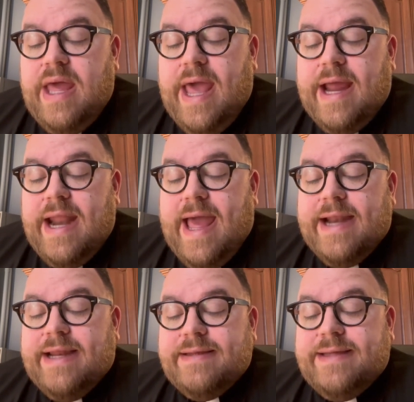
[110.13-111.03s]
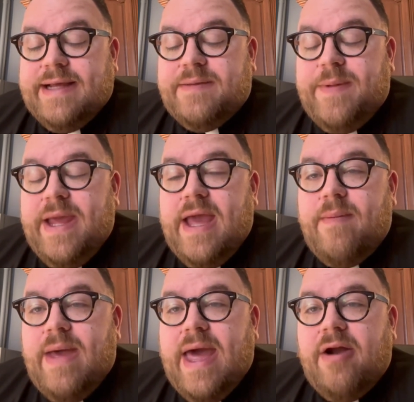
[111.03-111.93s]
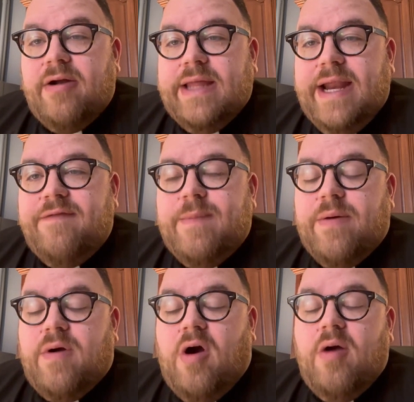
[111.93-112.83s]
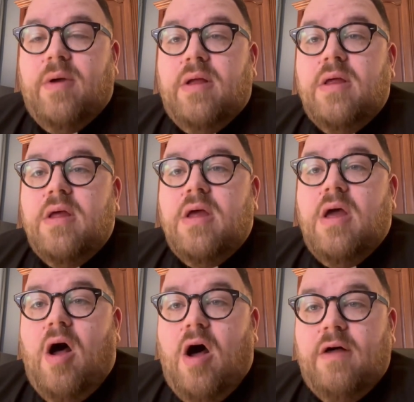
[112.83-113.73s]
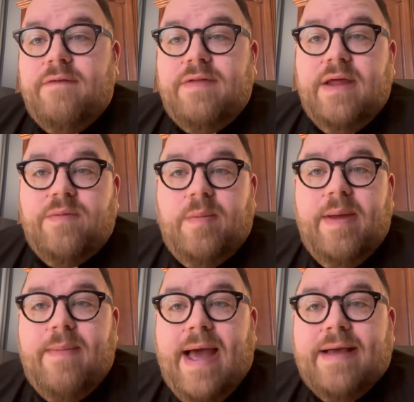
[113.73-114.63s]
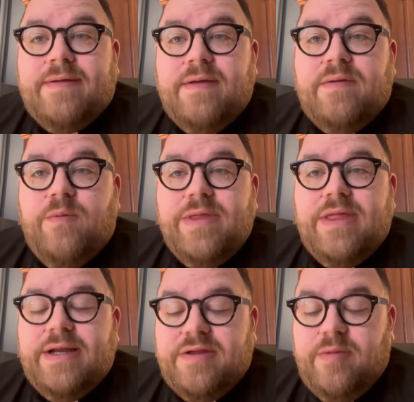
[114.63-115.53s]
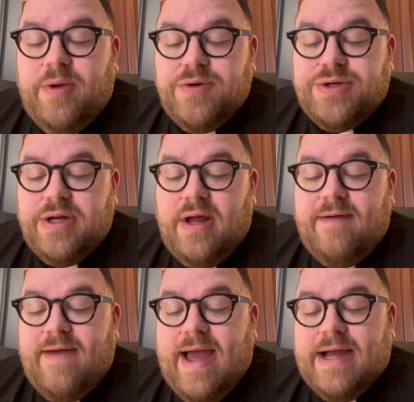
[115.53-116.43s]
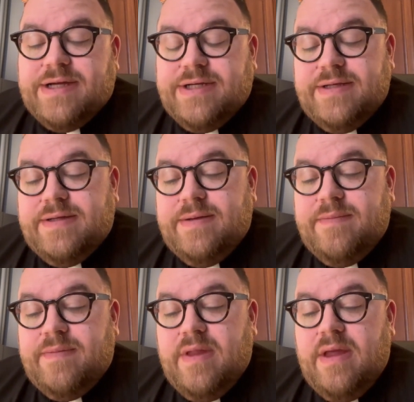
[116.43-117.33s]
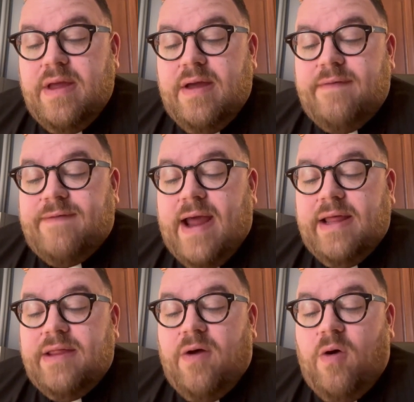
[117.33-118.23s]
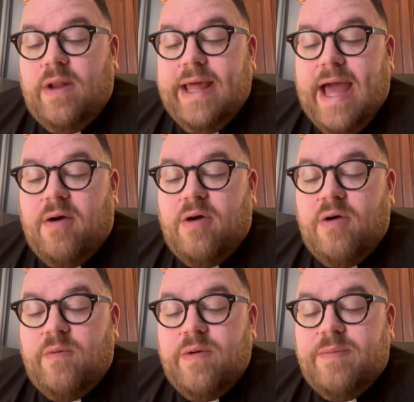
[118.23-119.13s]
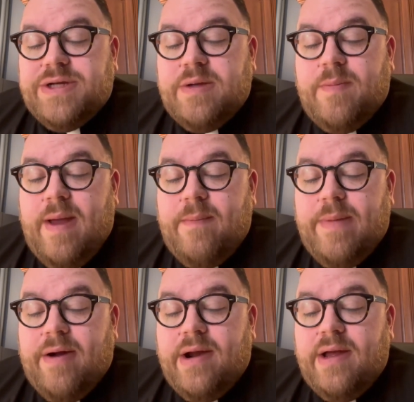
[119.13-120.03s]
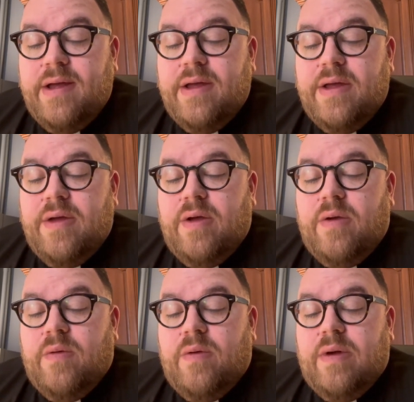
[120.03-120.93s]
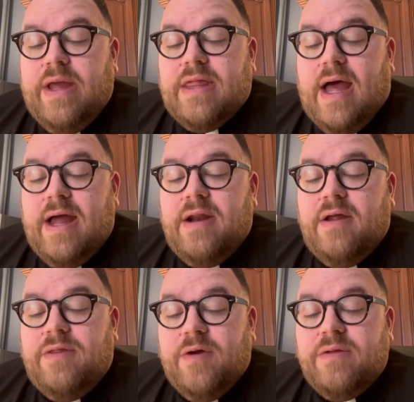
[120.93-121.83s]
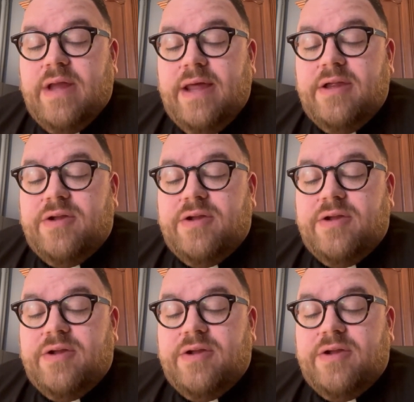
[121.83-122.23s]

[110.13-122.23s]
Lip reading: and at 6 p.m. at Our Lady of Mount Carmel. All of these will be Masses with the distribution of ashes. Finally, the Holy Hour with Bishop Bambera is on Thursday the